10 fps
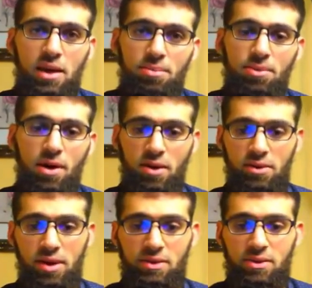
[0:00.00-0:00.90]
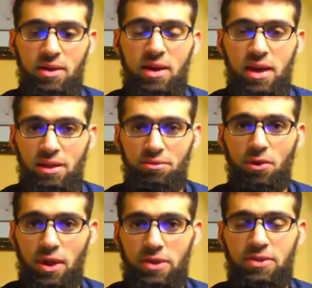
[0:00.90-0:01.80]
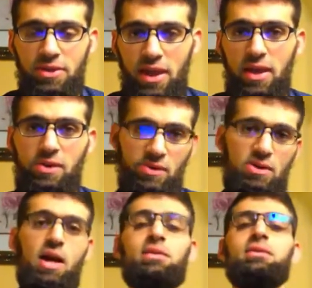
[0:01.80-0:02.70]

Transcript: progress and avoid staying stuck?